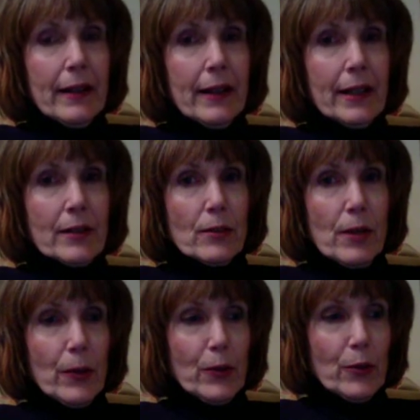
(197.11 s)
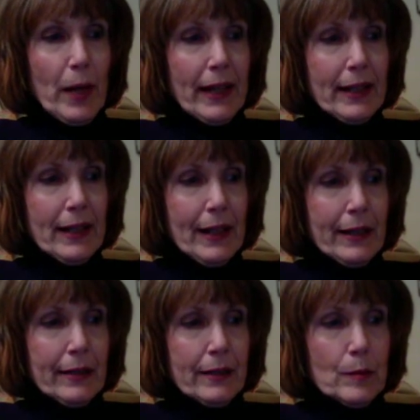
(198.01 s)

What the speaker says: and grows by God.